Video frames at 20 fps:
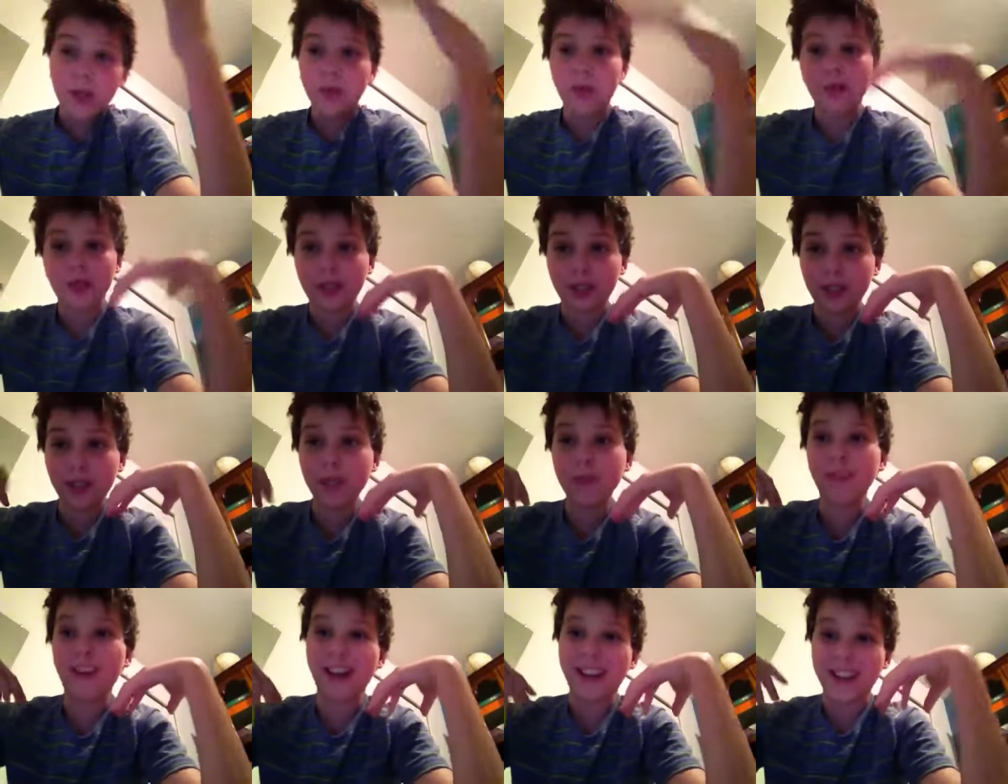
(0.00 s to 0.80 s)

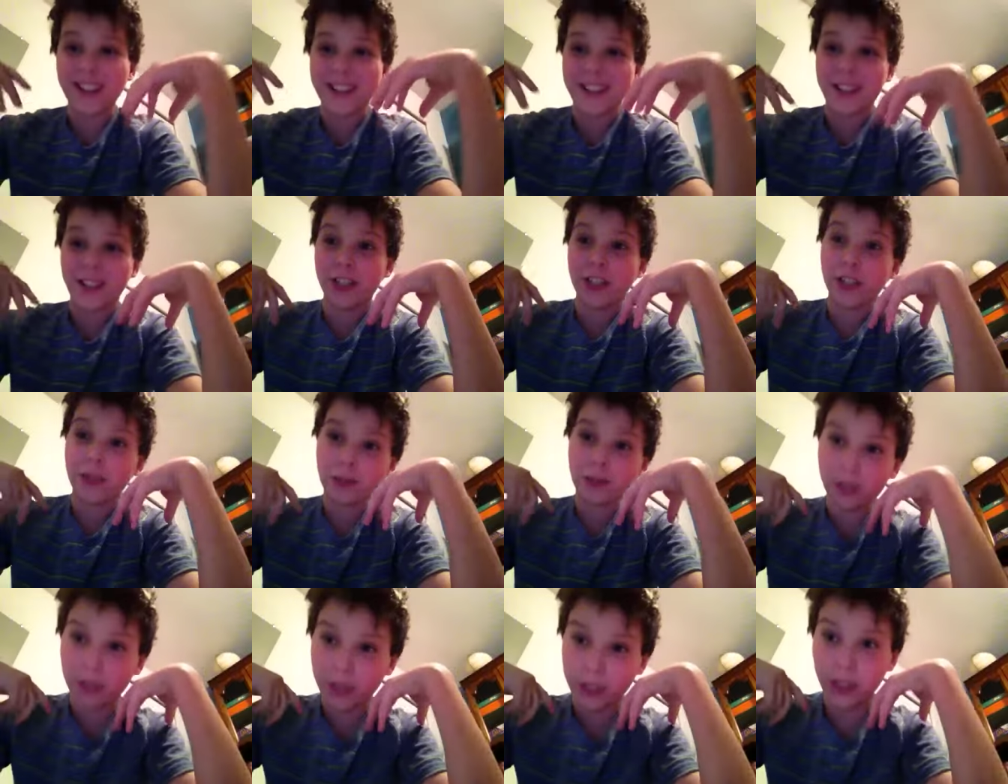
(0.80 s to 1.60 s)
Personally, mine is the
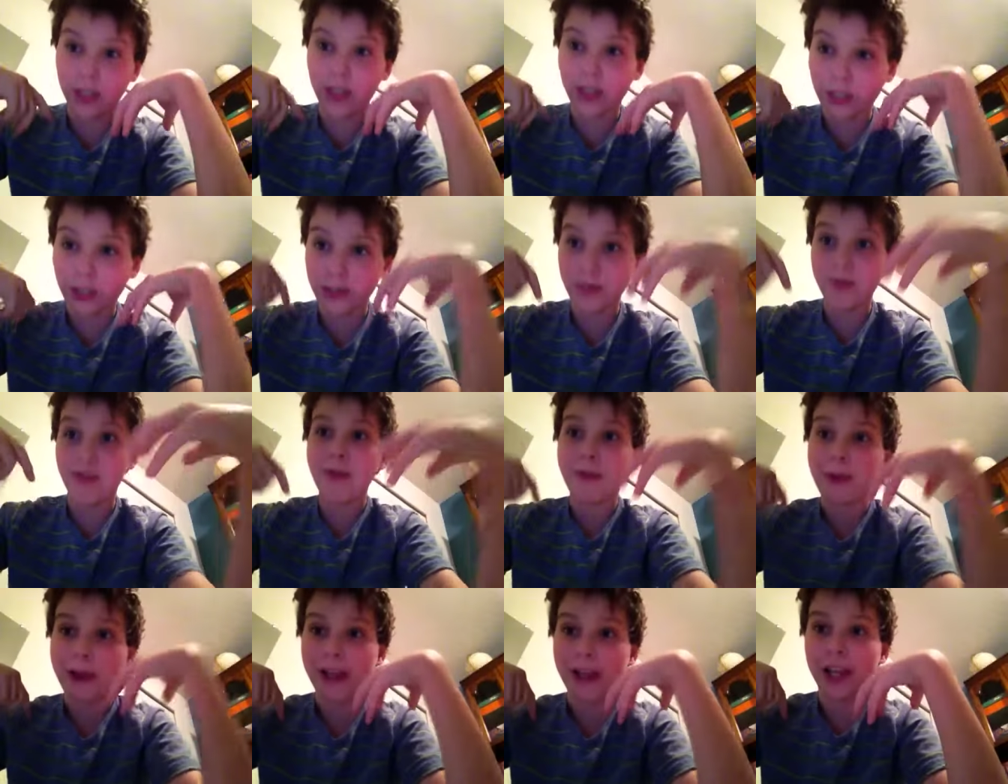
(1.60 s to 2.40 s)
is Kirby
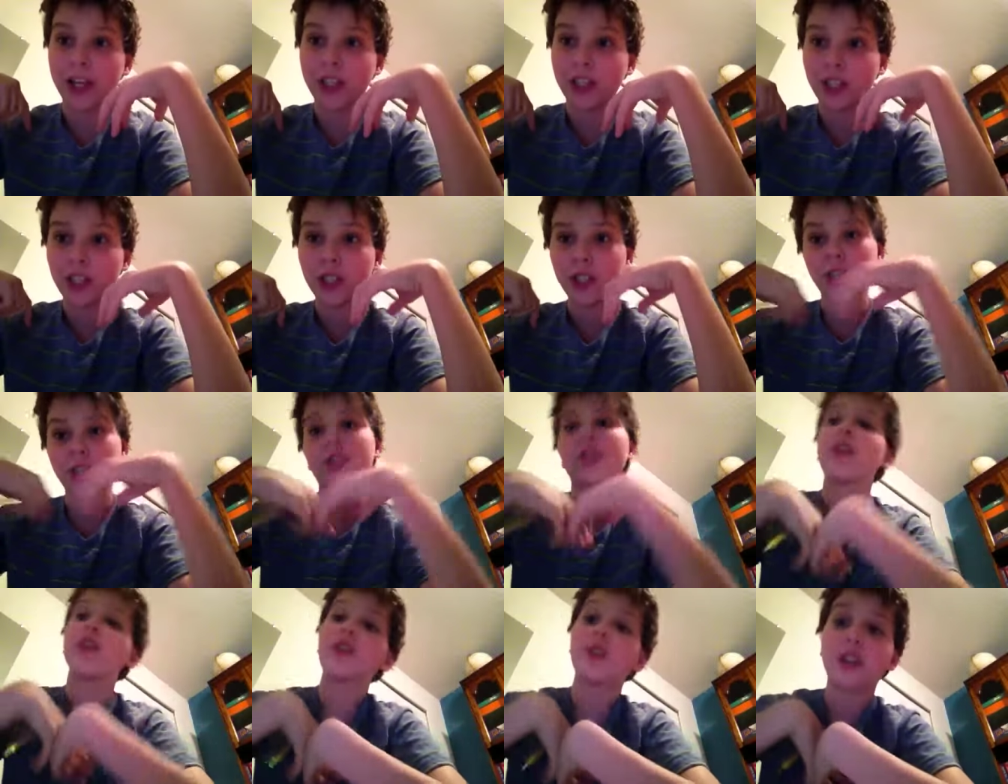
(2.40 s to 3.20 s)
Right Back at It's
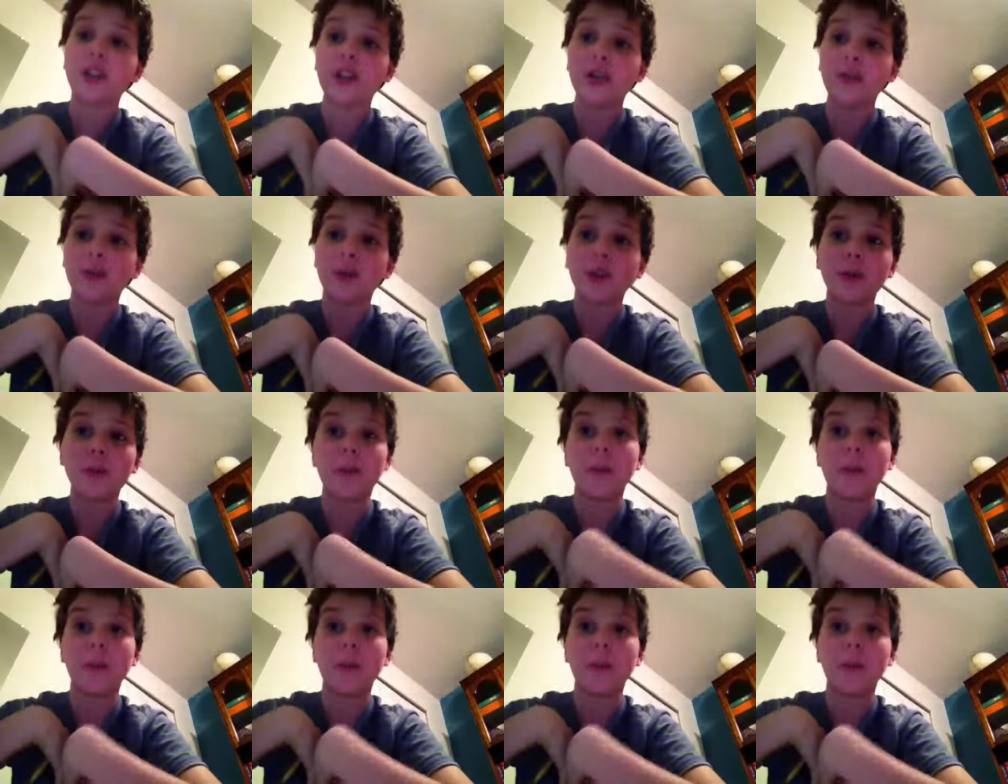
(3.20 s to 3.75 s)
not on anymore,